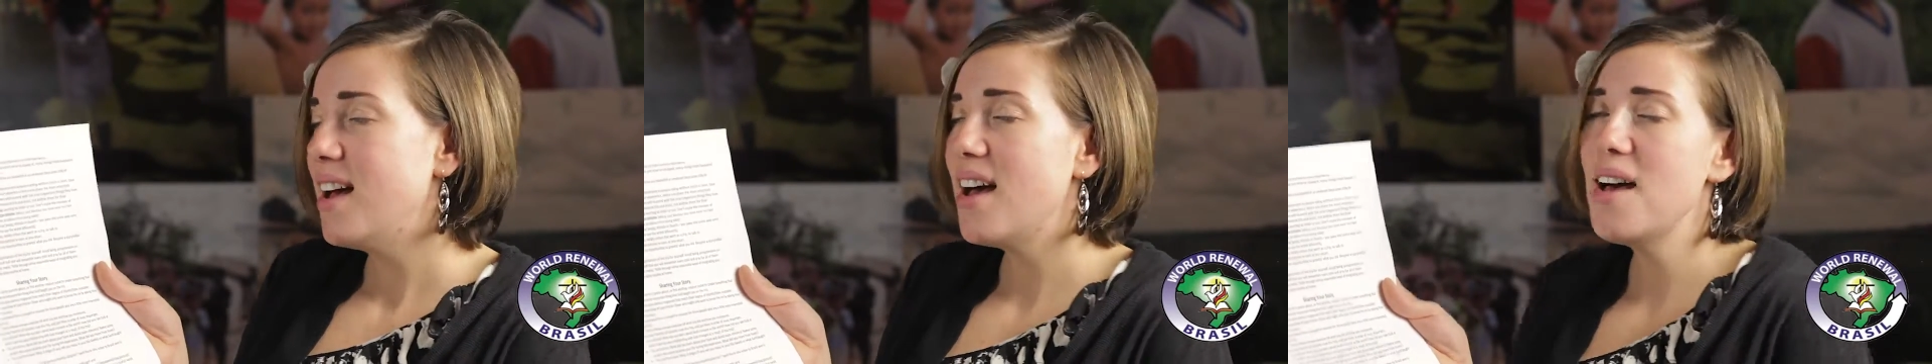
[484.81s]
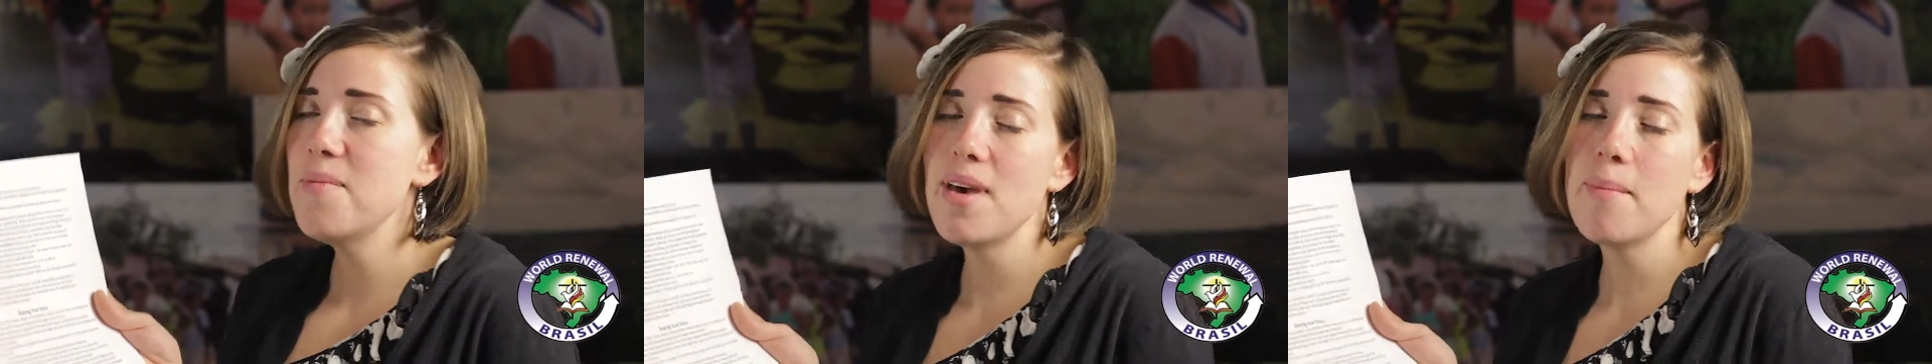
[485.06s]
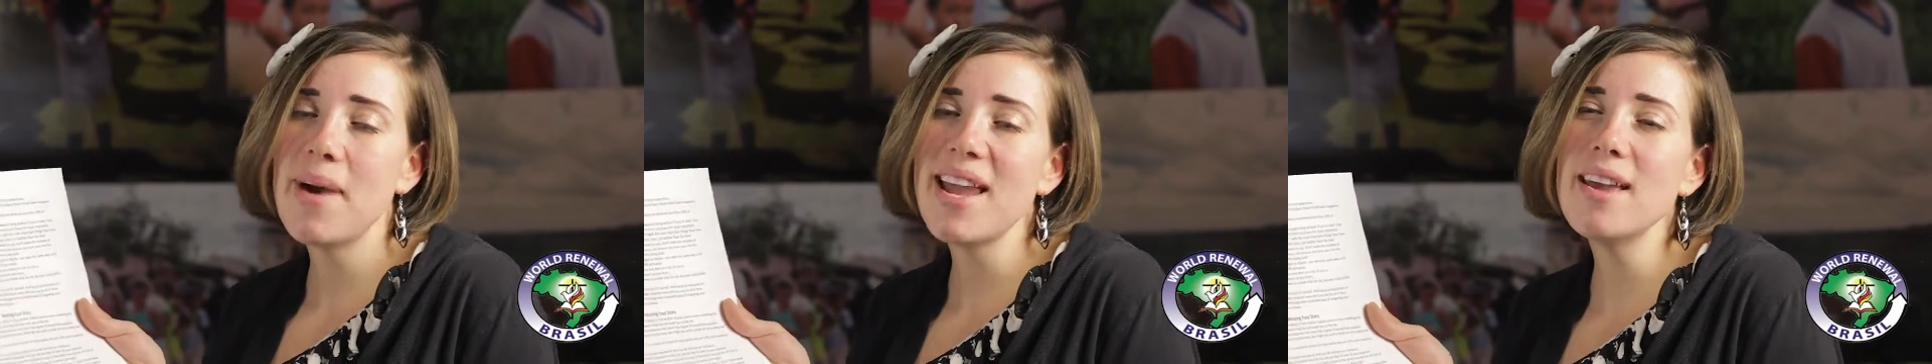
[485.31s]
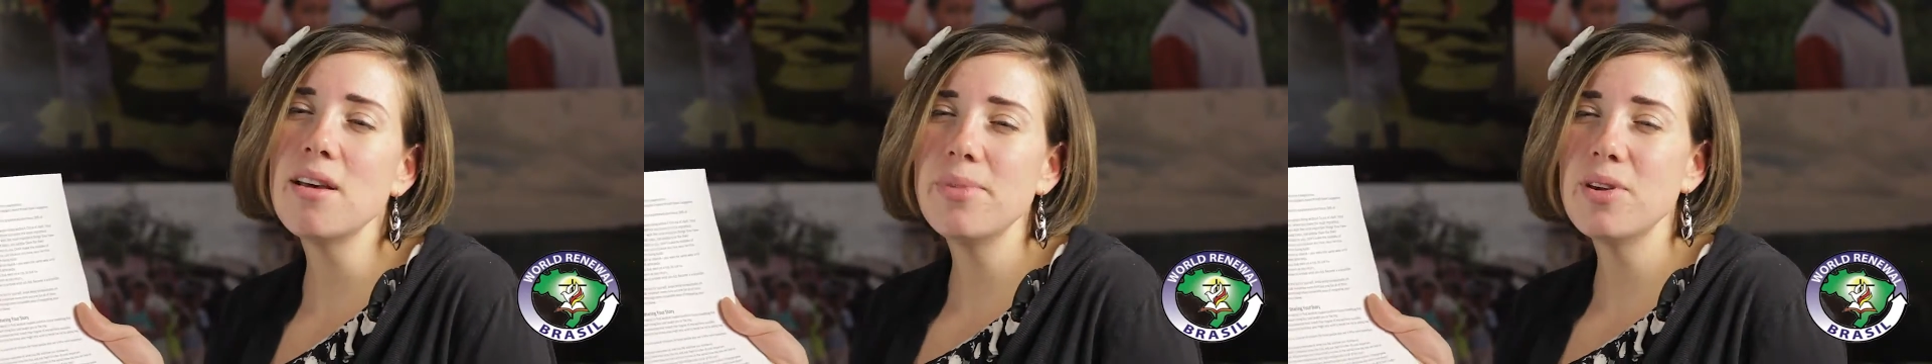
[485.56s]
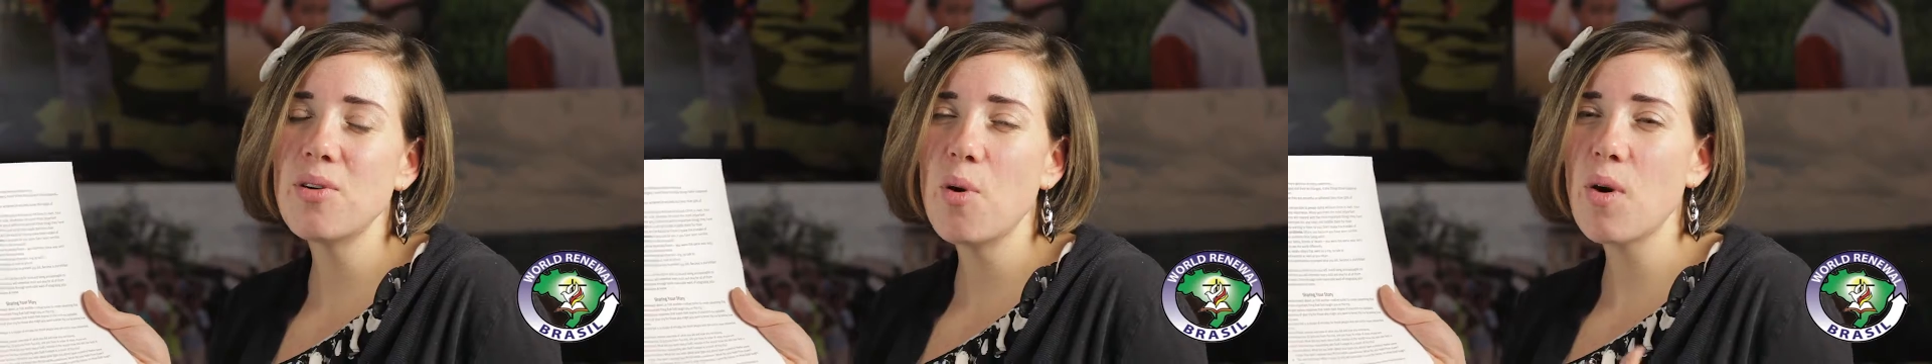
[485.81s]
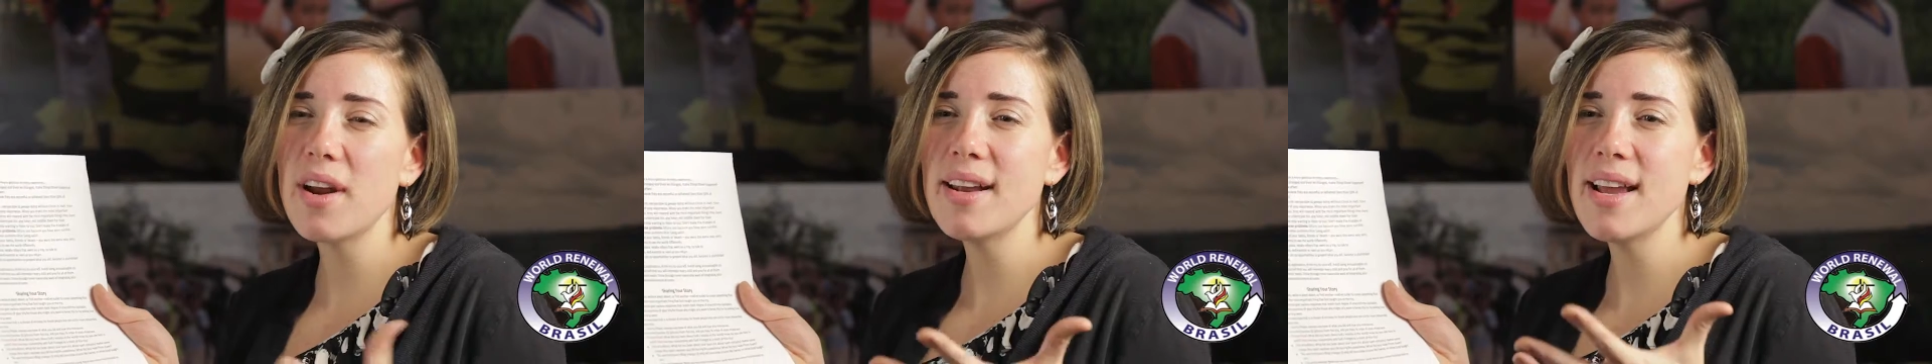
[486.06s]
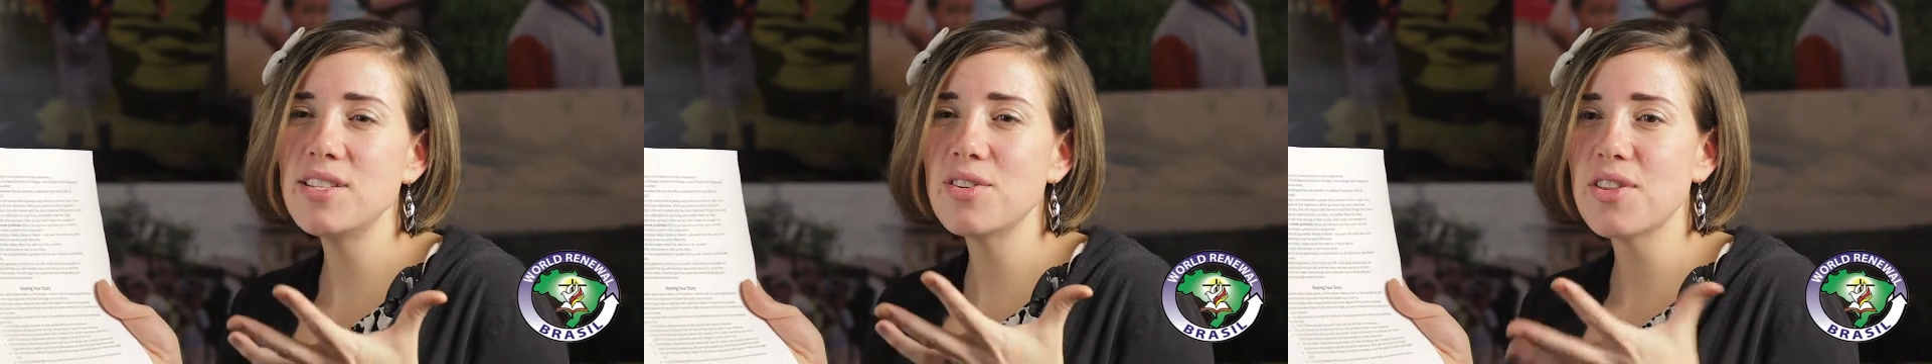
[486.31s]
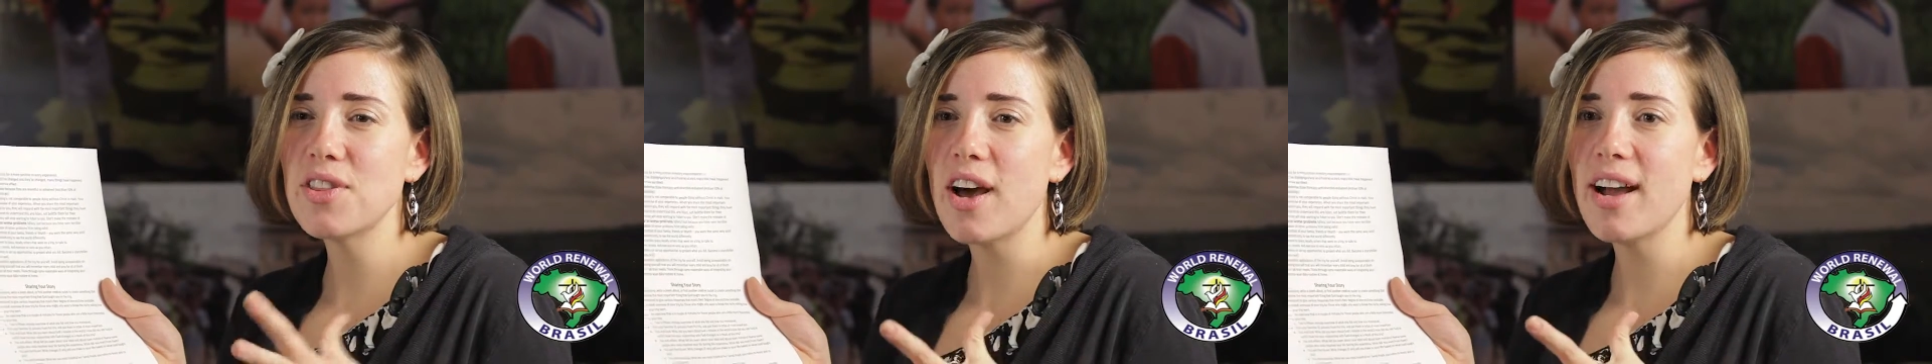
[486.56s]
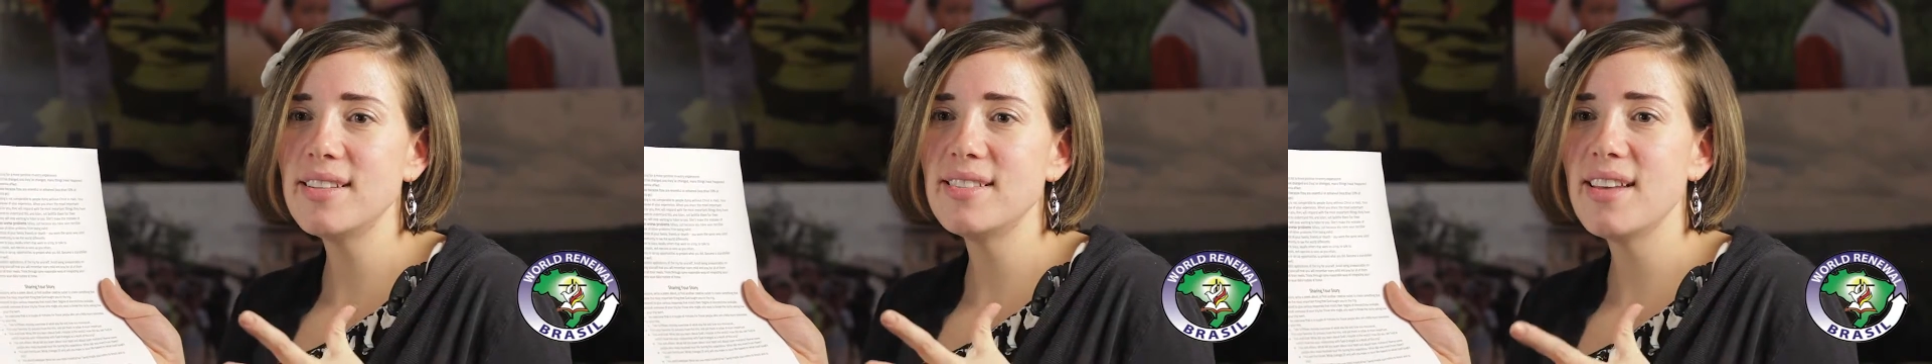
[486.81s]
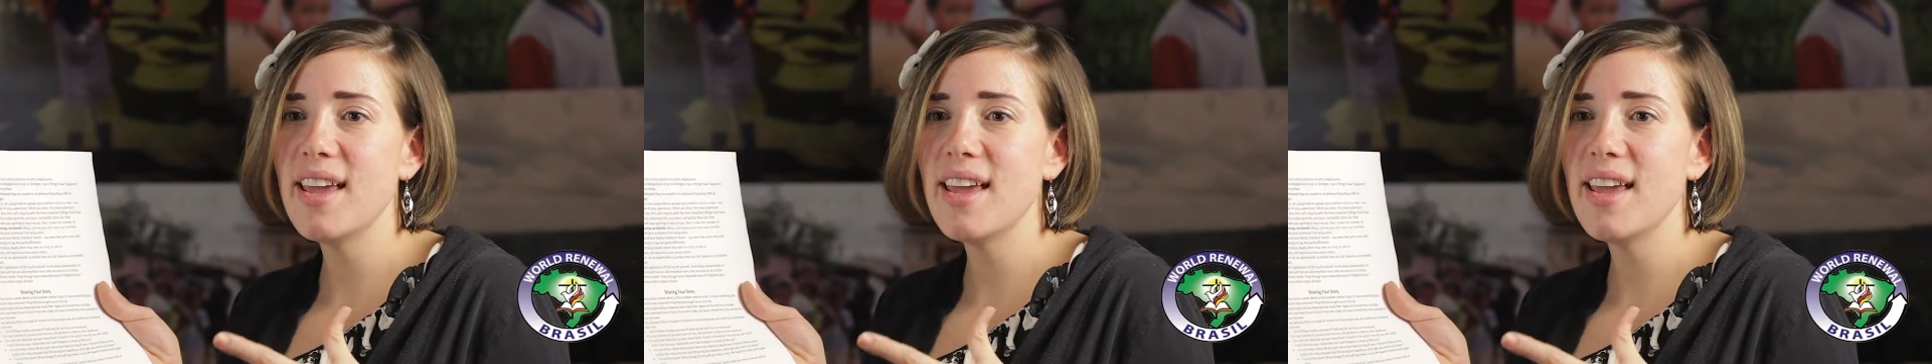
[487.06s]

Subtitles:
that might help you to organize your thoughts